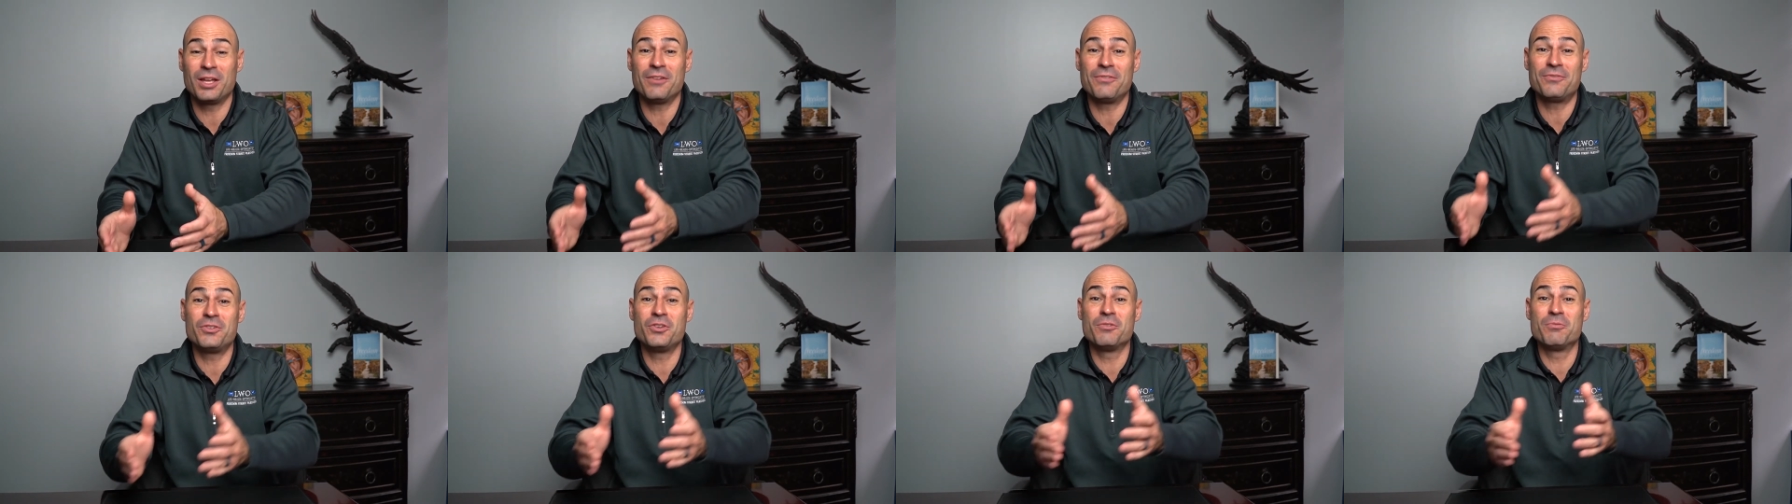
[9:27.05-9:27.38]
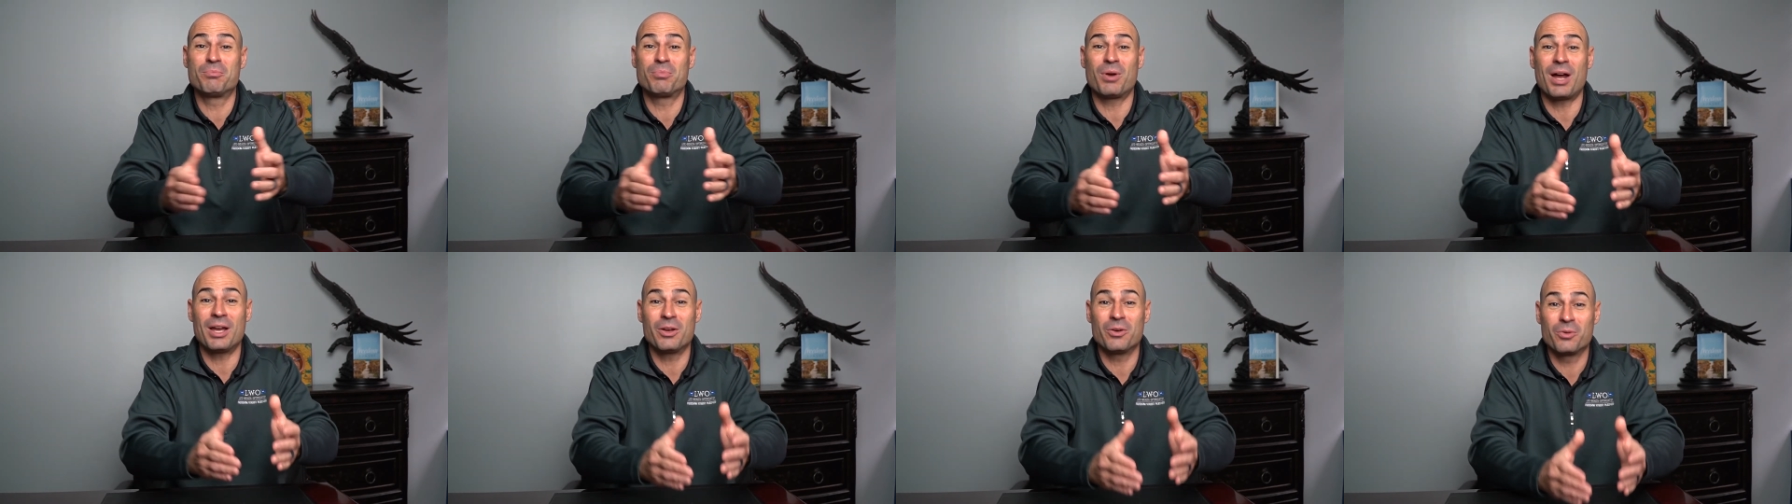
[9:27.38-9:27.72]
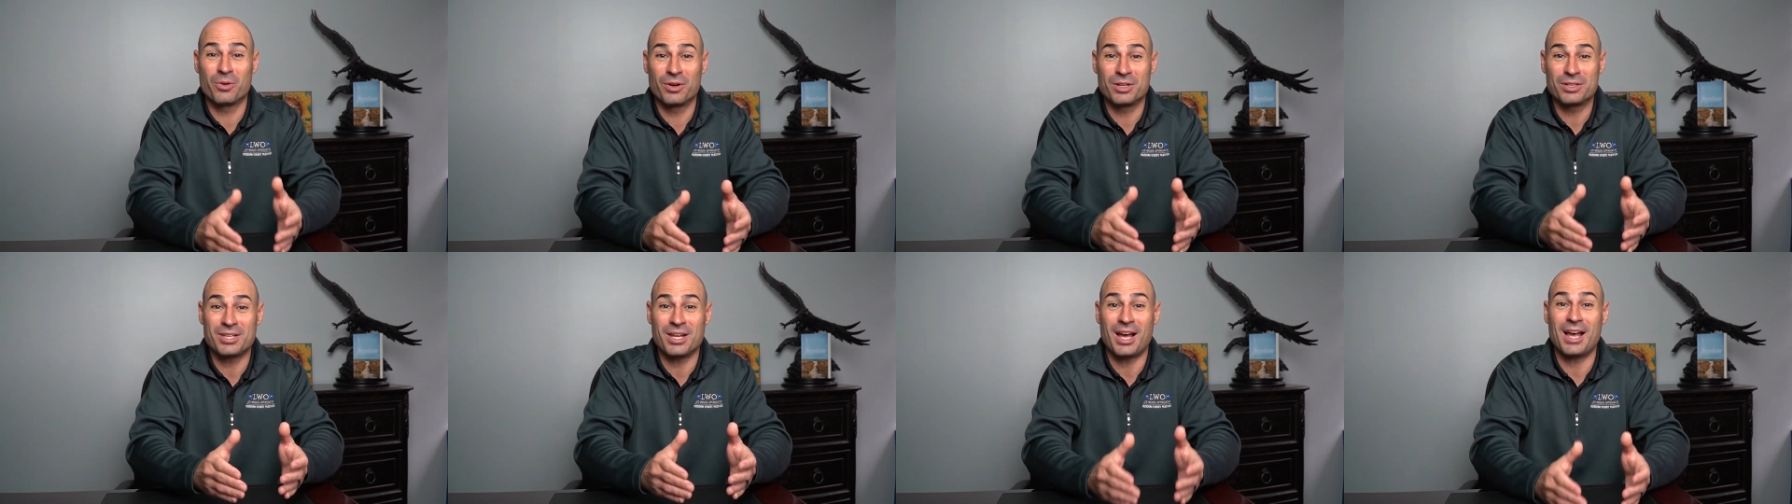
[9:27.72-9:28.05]
if you
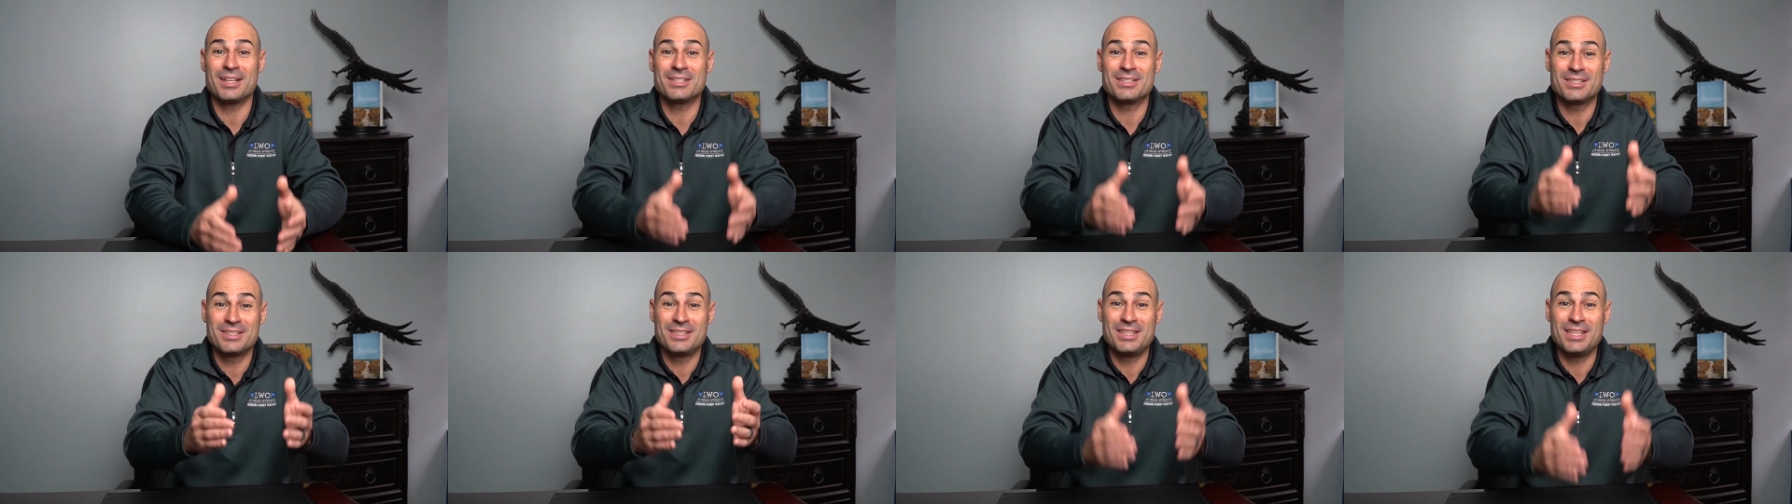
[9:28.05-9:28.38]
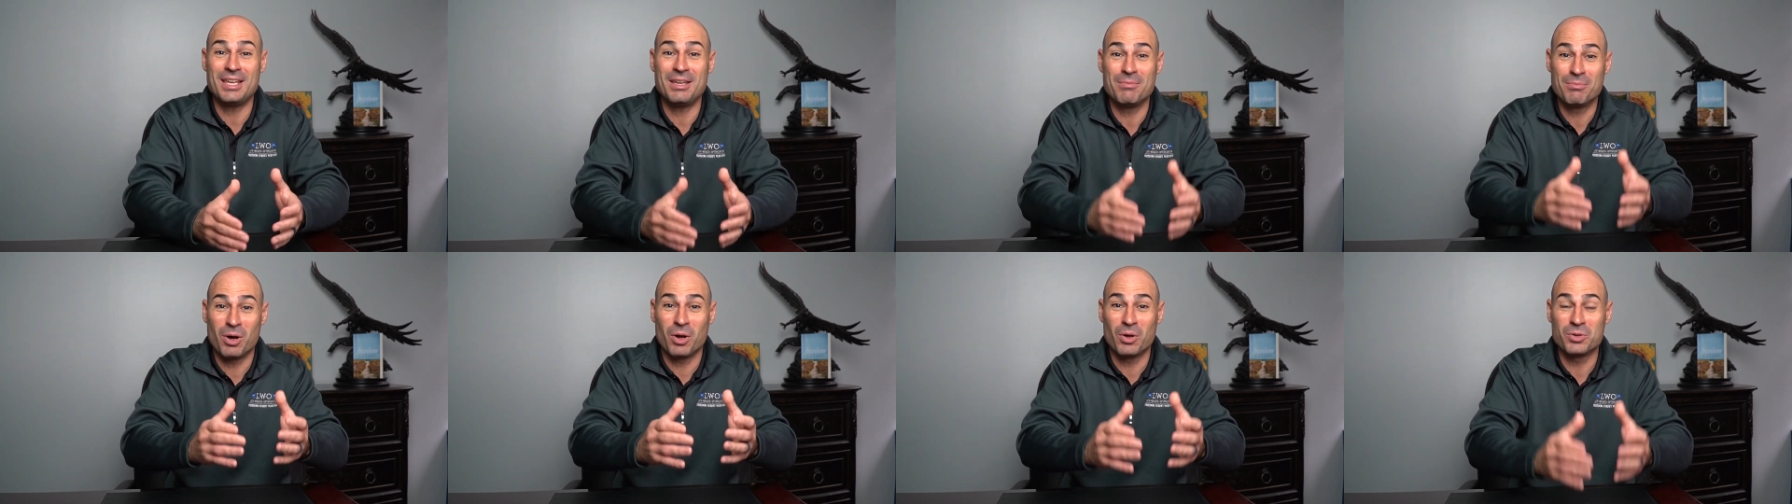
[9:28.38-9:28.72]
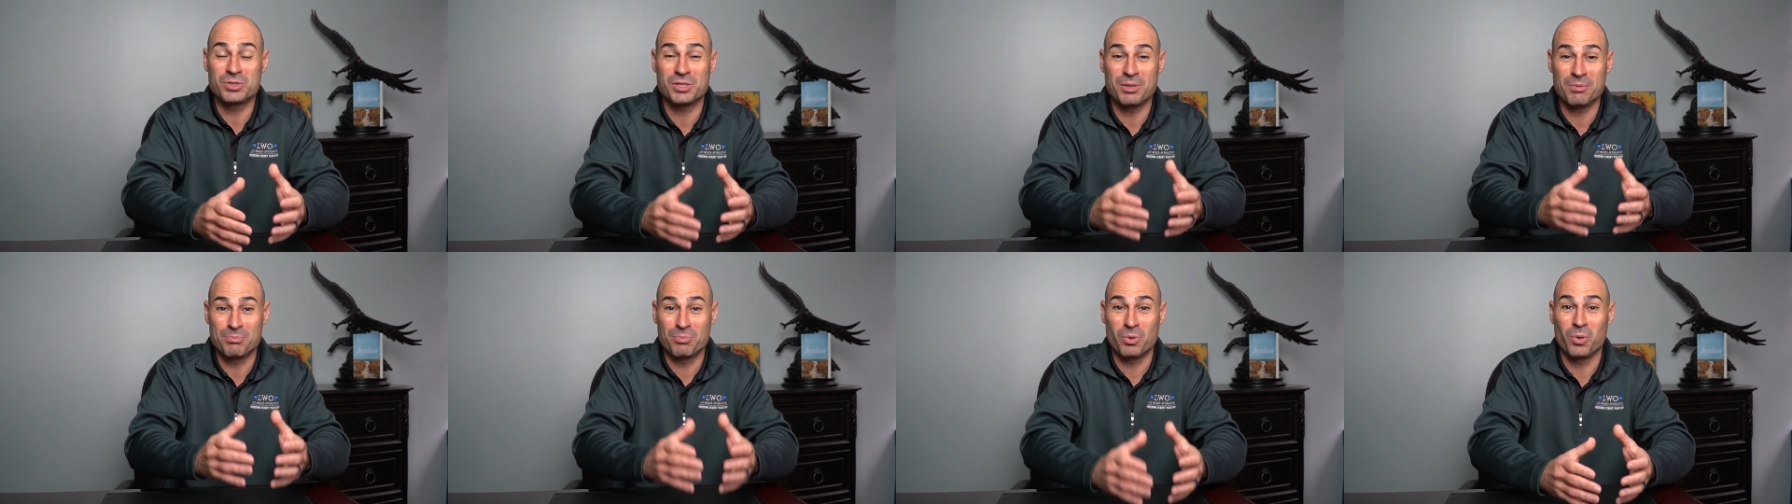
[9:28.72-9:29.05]
prioritize the
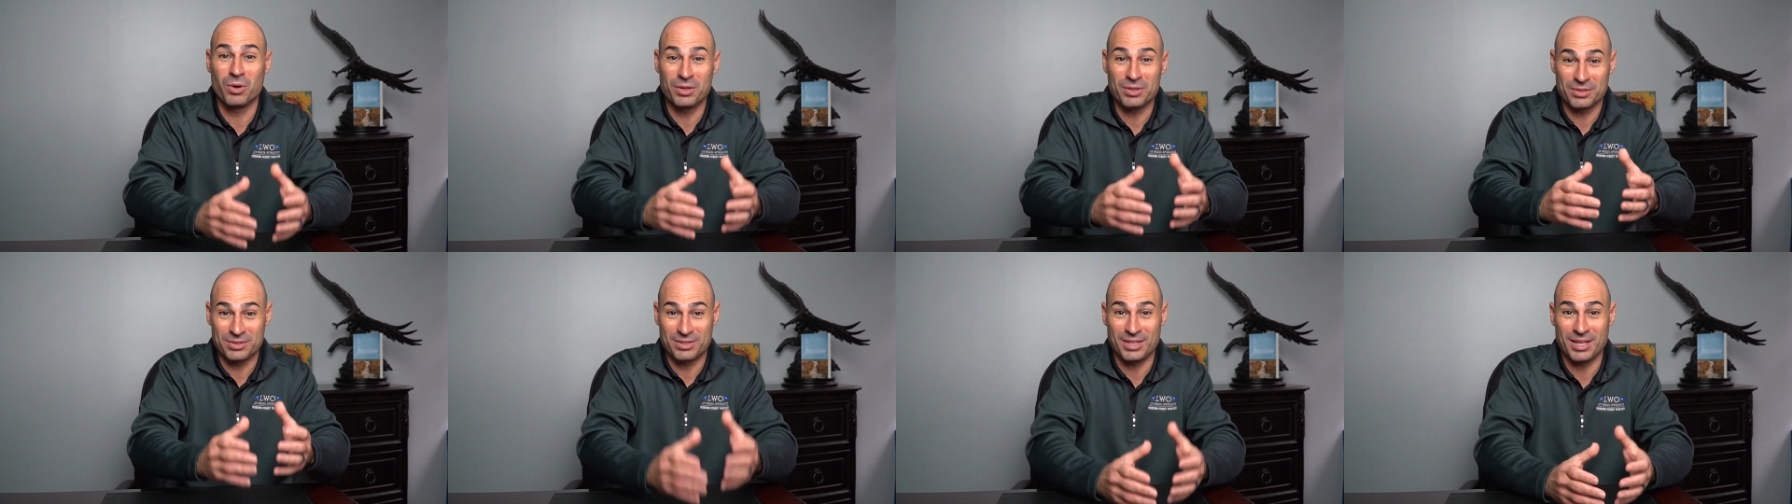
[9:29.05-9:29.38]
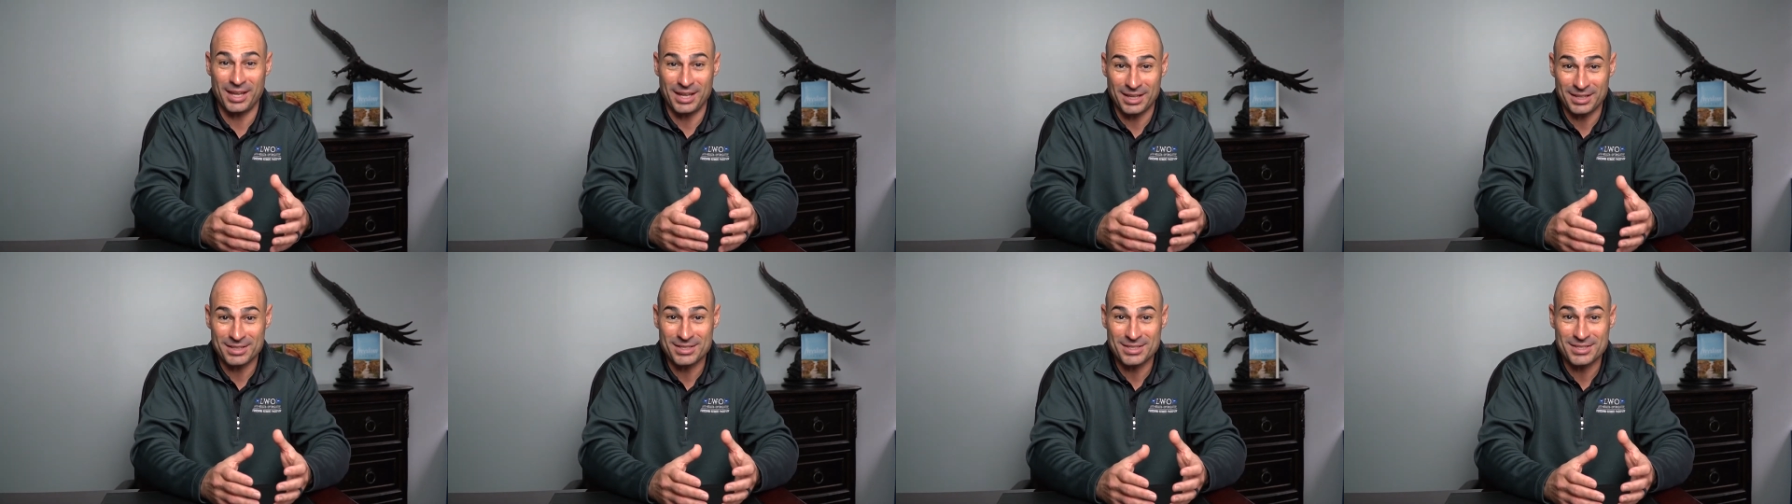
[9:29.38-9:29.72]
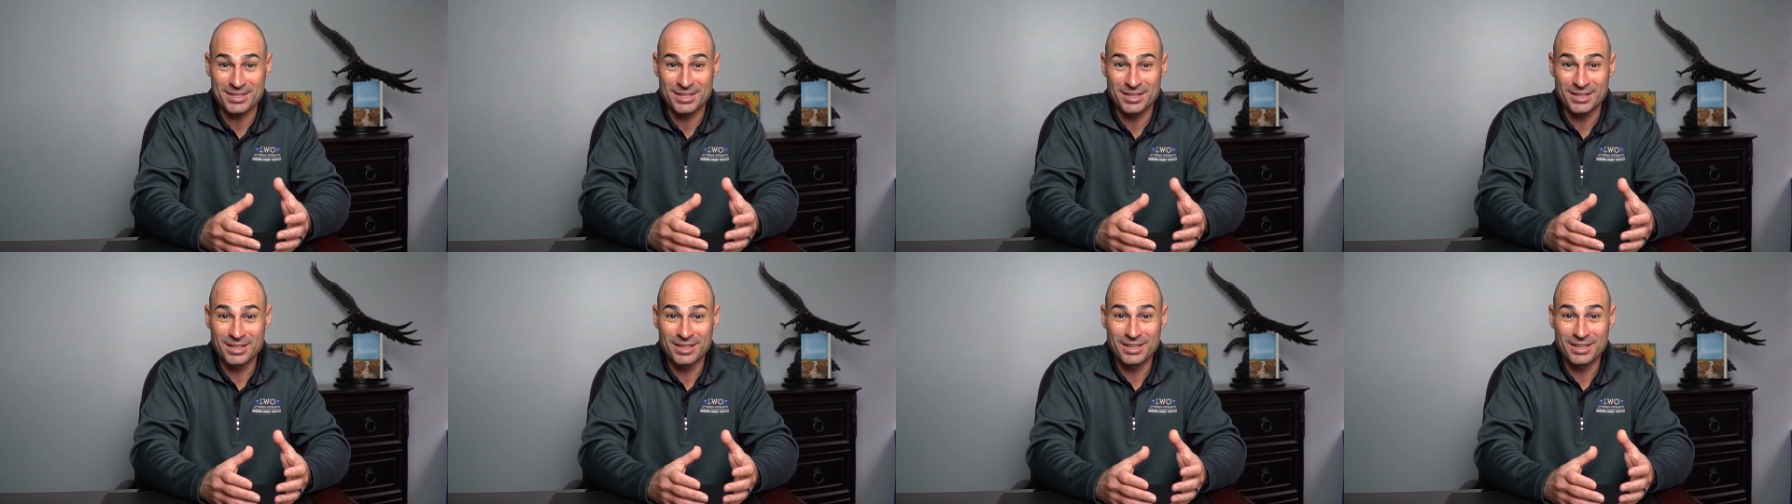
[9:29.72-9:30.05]
most important things.